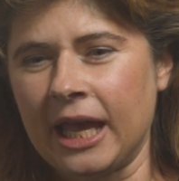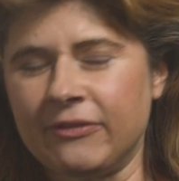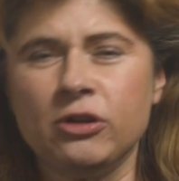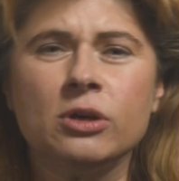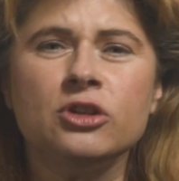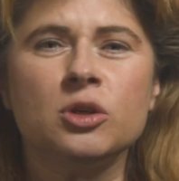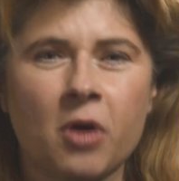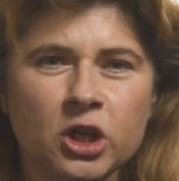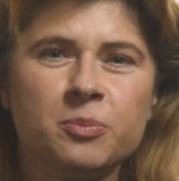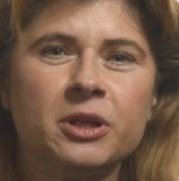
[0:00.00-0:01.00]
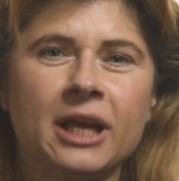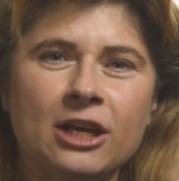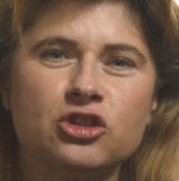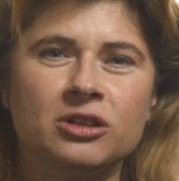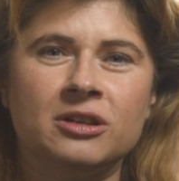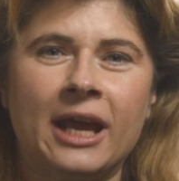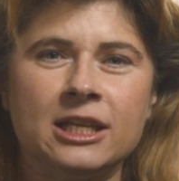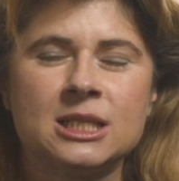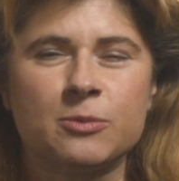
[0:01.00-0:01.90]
If you can do multiplication and